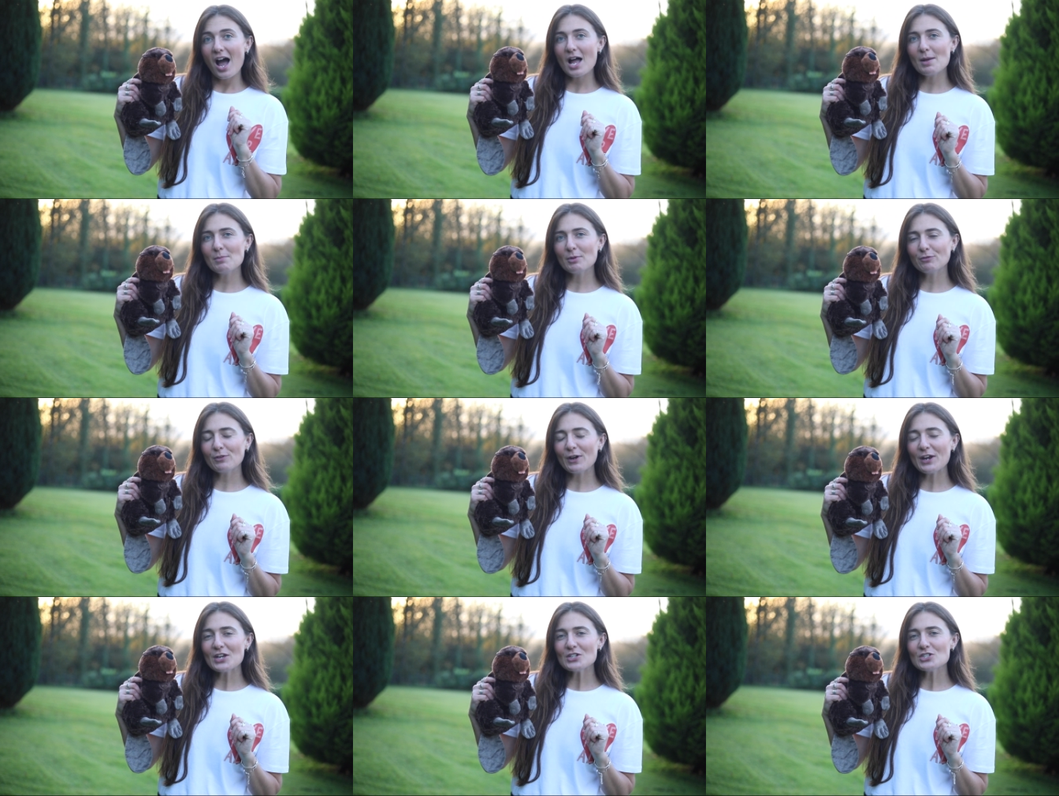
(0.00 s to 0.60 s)
I'm
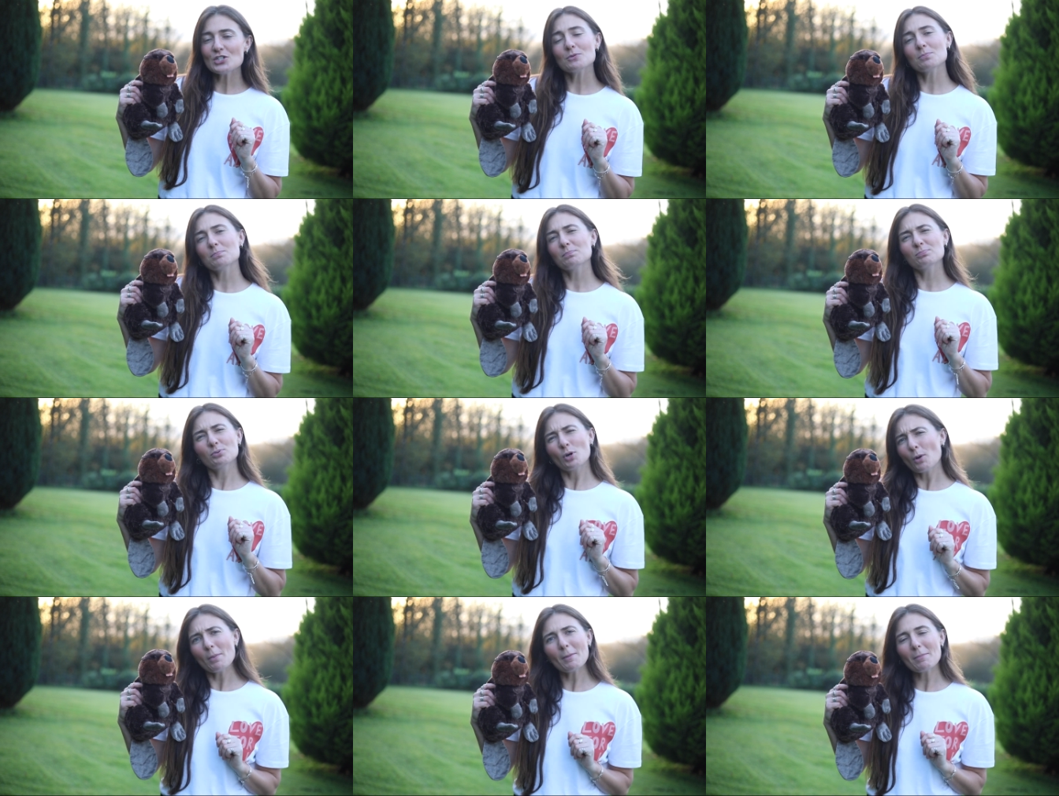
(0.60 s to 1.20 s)
afraid you
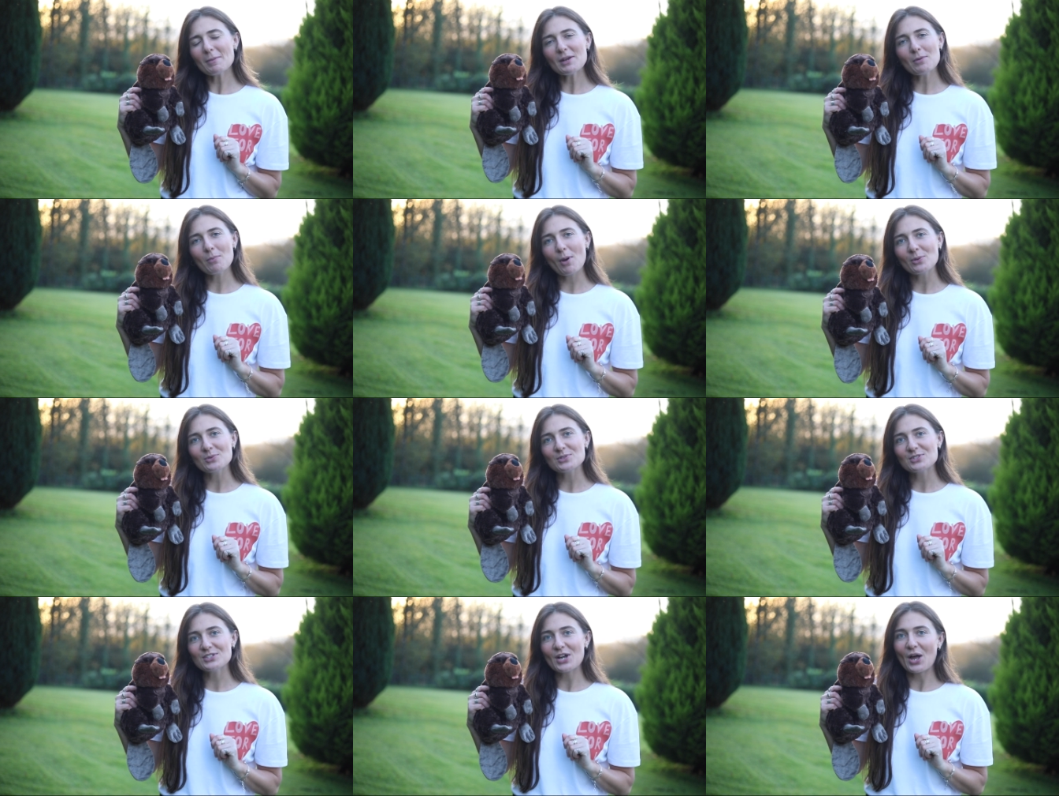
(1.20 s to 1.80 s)
probably
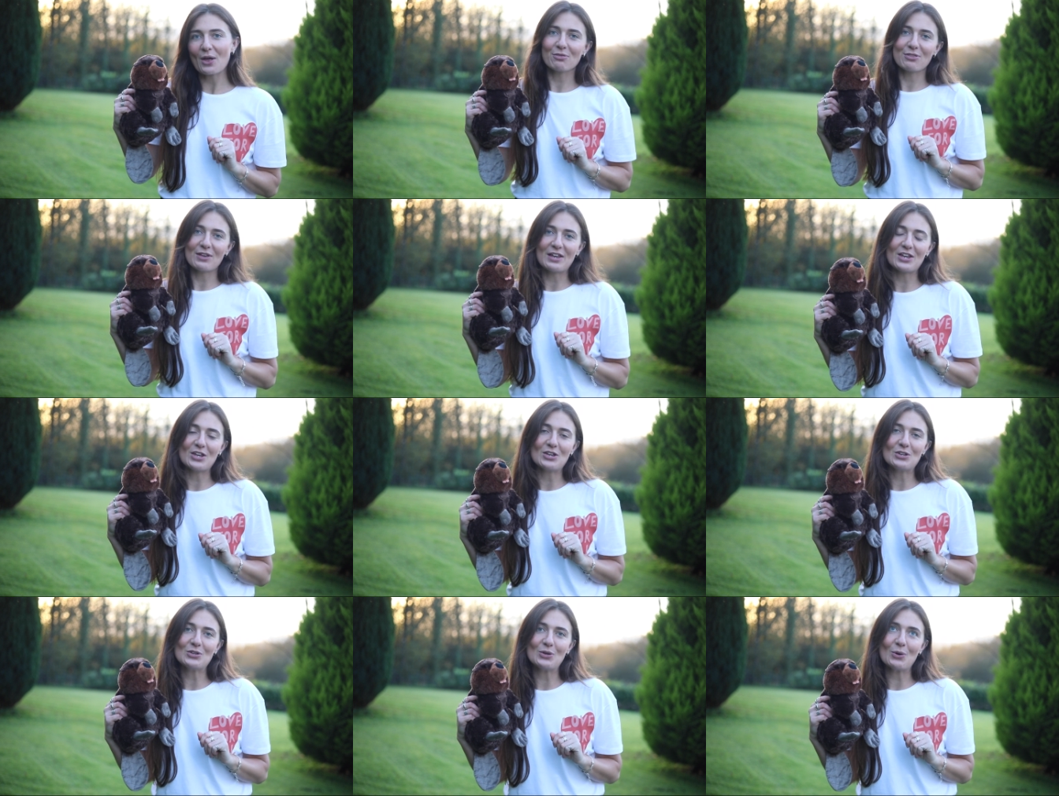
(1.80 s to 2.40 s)
won't start
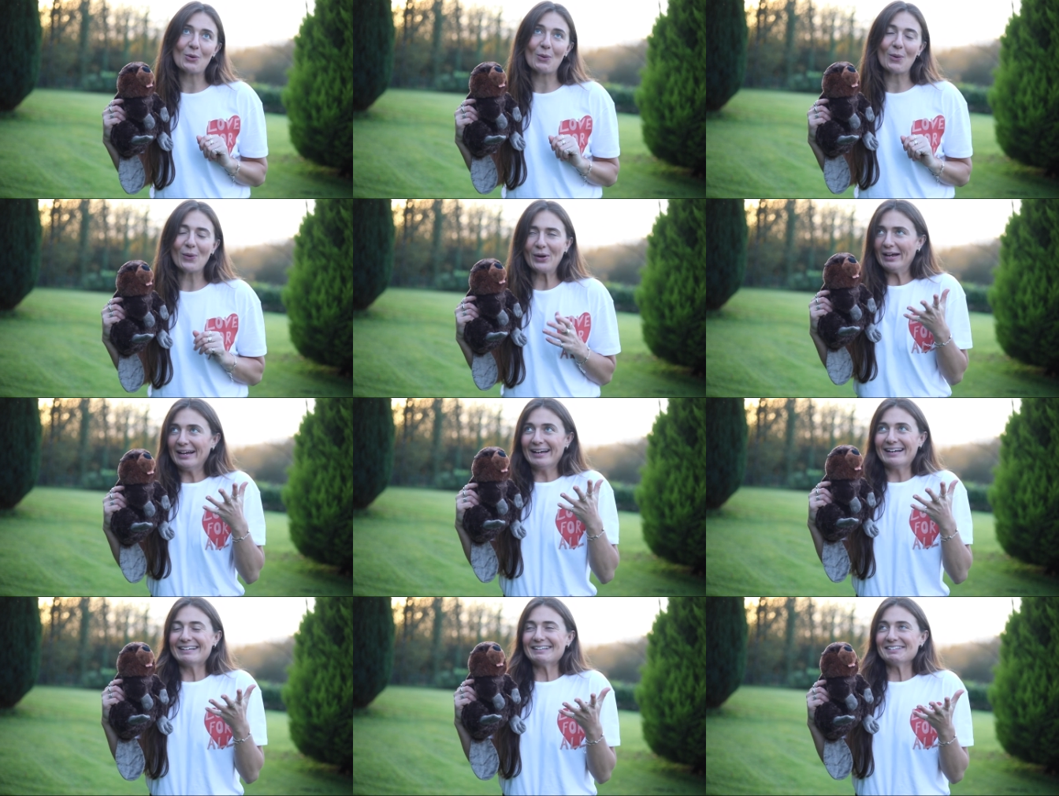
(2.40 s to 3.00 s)
thinking you're
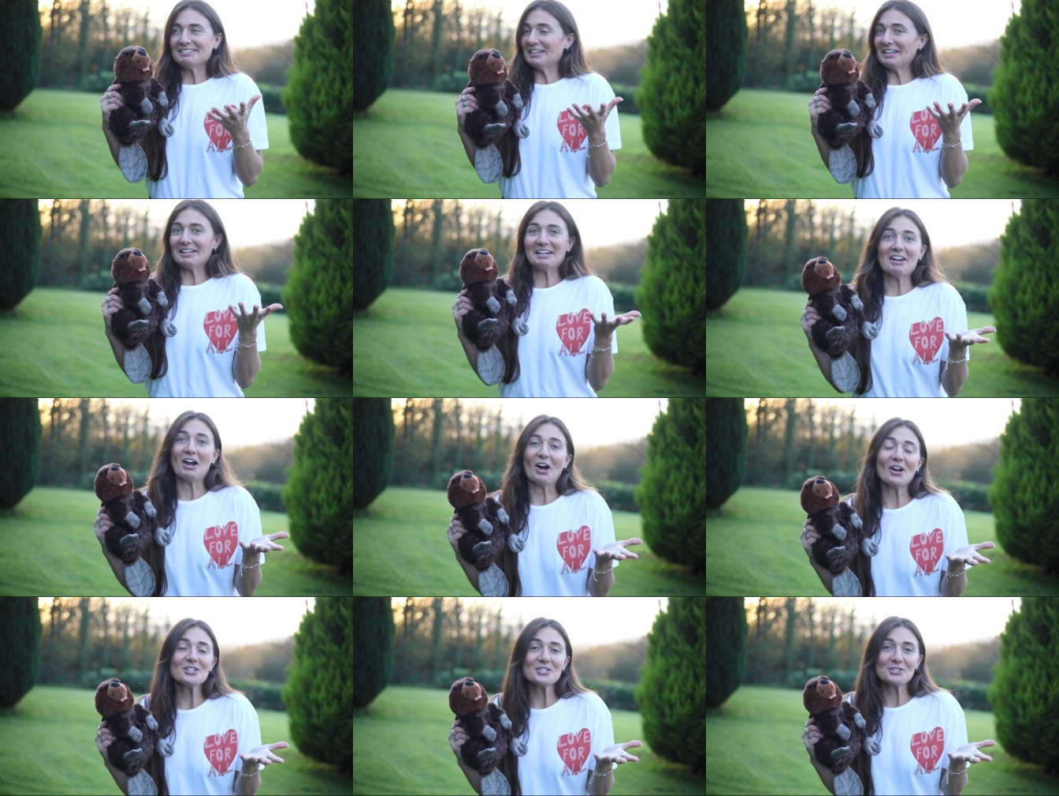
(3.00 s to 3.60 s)
in
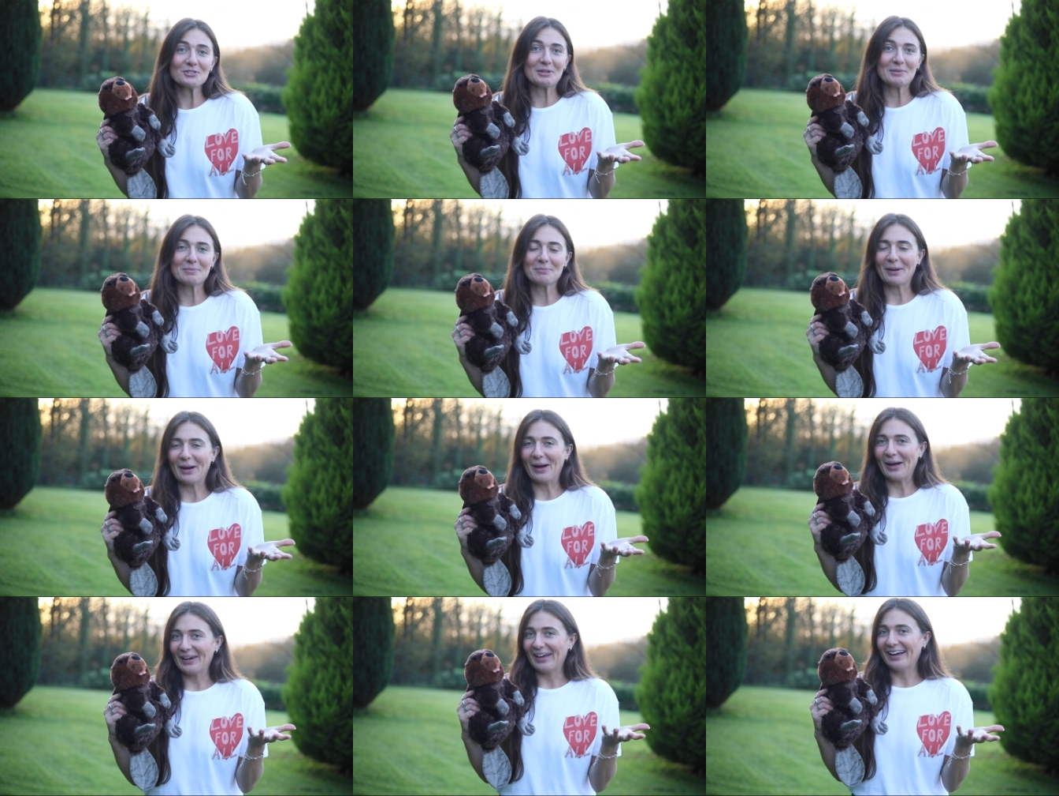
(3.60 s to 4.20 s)
an ice cream
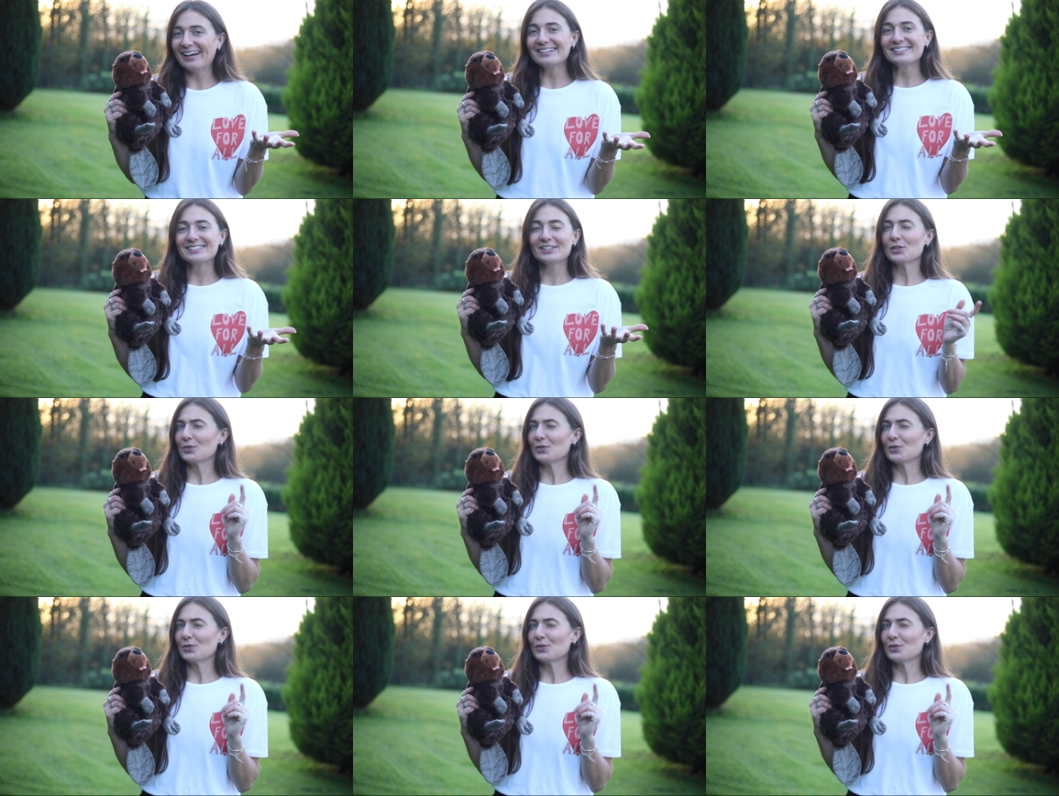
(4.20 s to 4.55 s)
parlour.